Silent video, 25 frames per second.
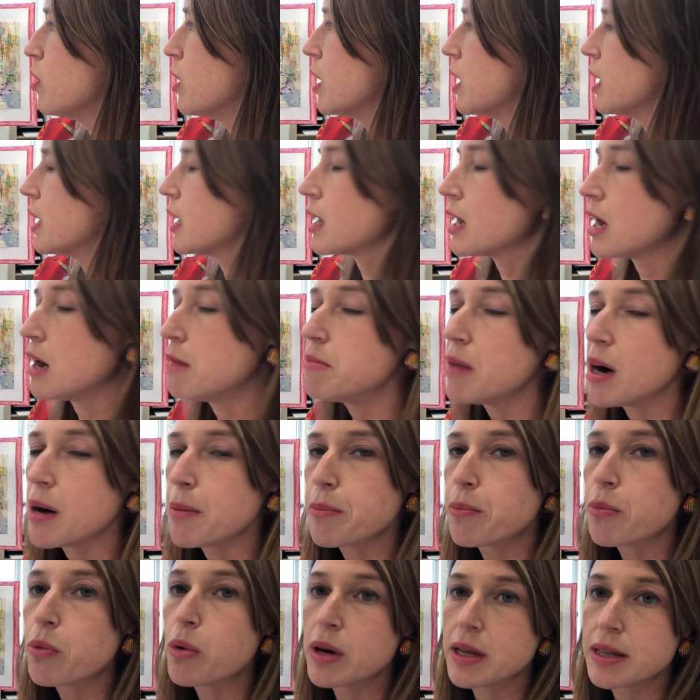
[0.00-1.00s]
going to come
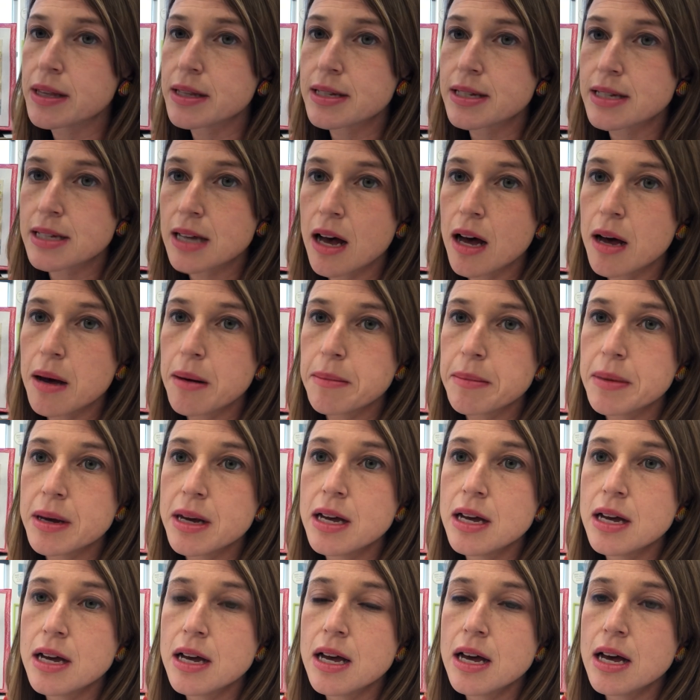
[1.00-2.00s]
up with some
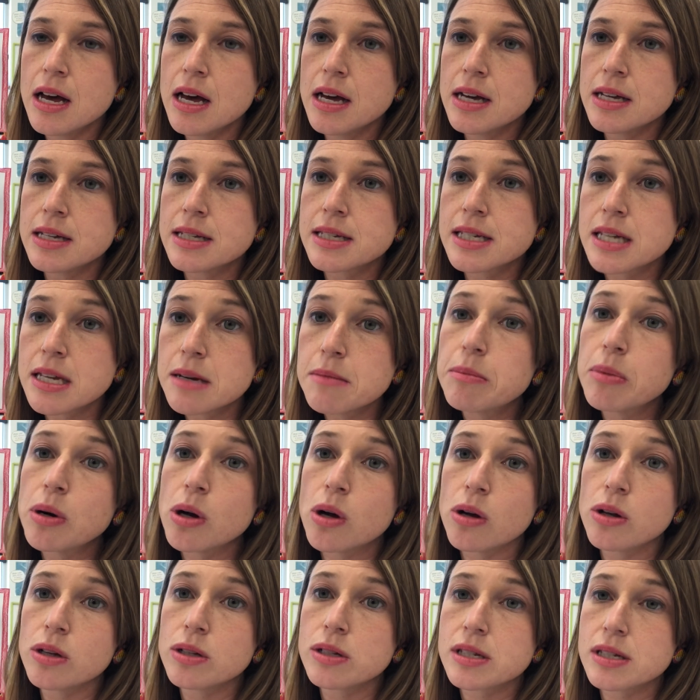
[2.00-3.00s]

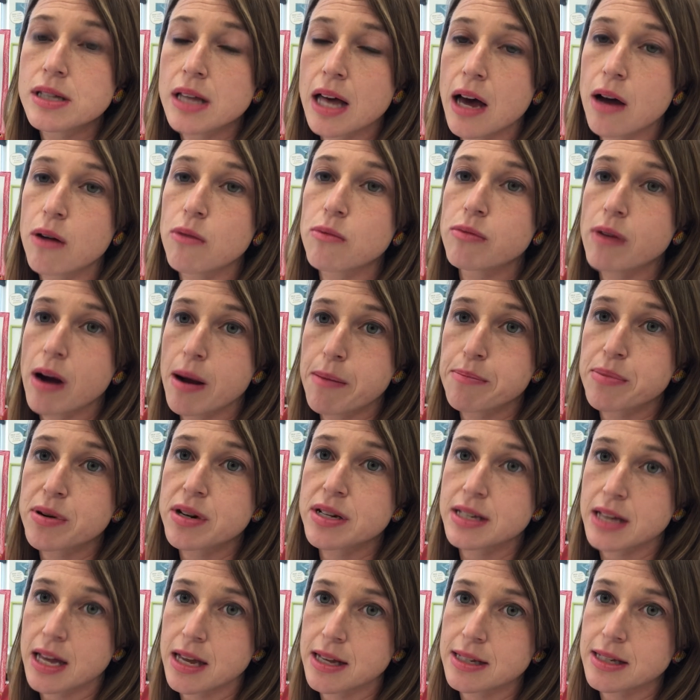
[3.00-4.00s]
symbols that
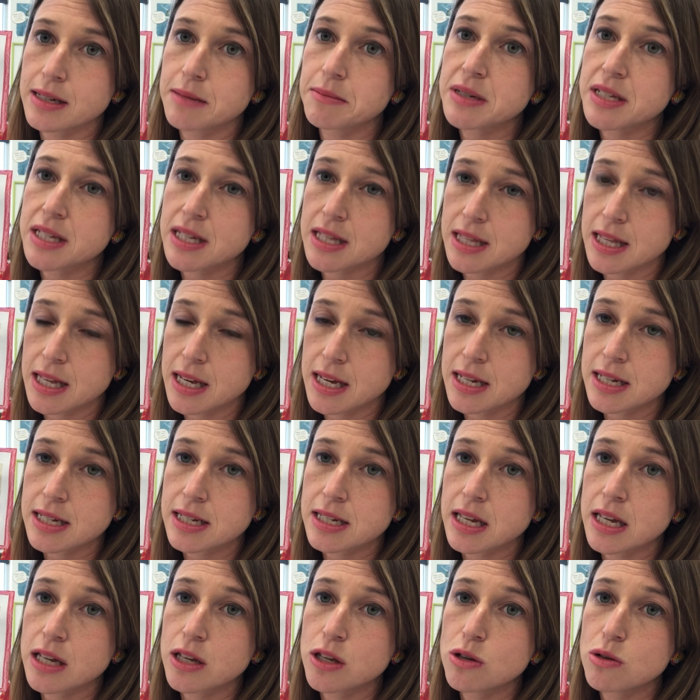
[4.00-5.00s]
represent some of the things
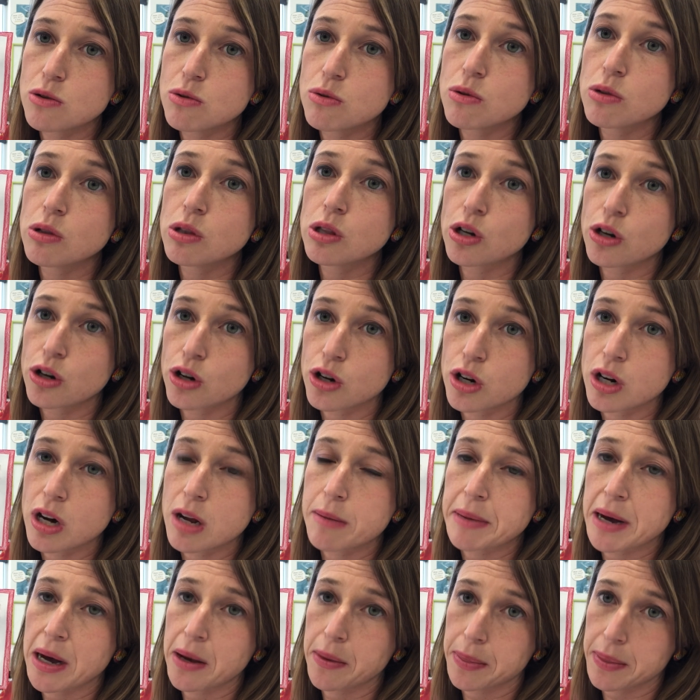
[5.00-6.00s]
that you learn
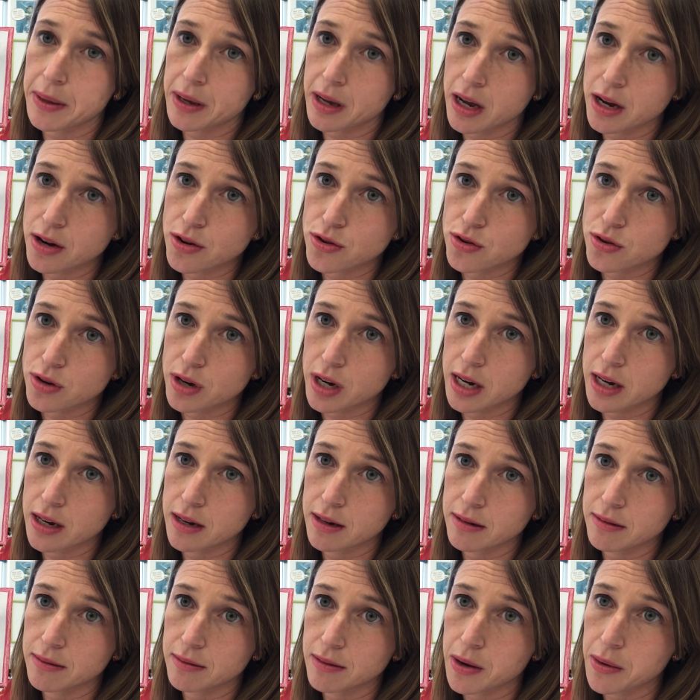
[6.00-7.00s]
about the country,
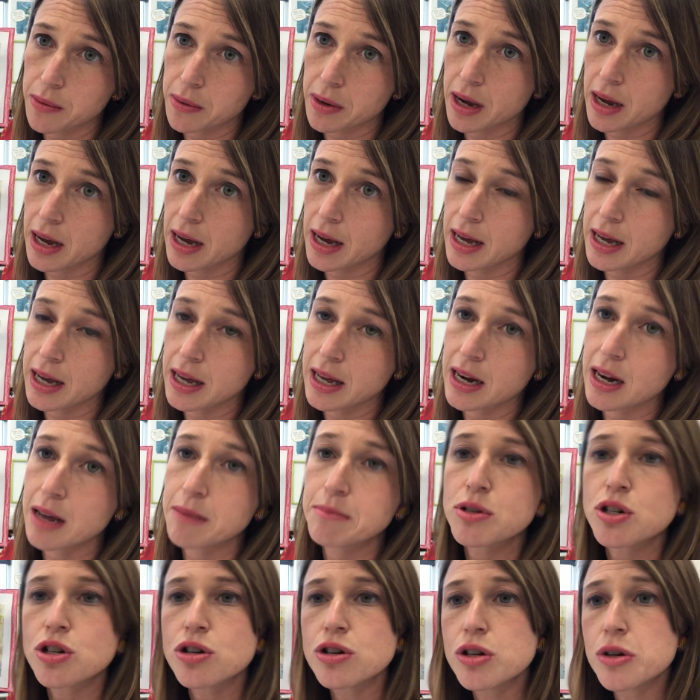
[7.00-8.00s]
okay? And I'm
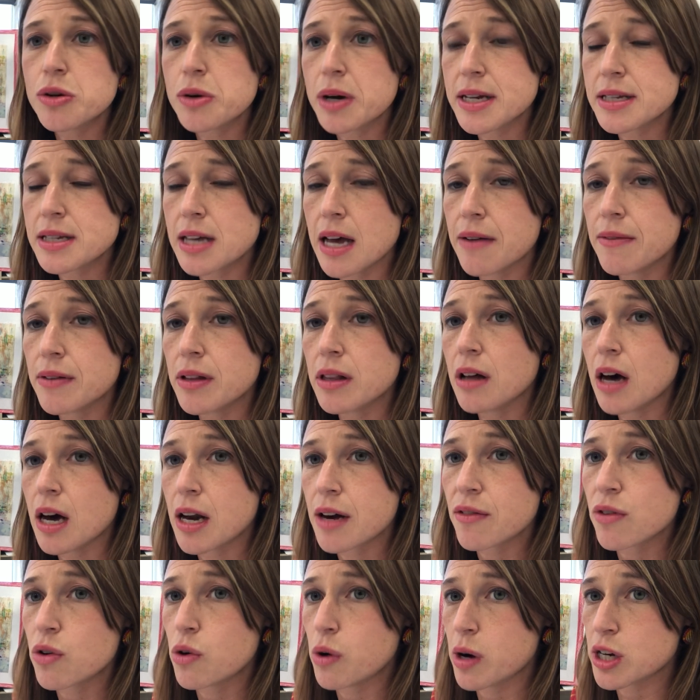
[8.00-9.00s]
sure you guys have a lot
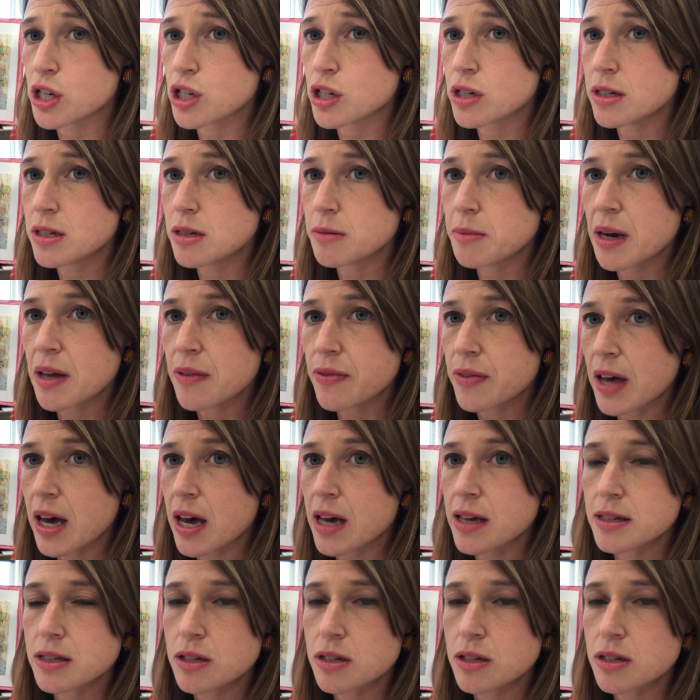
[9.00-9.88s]
of questions about that,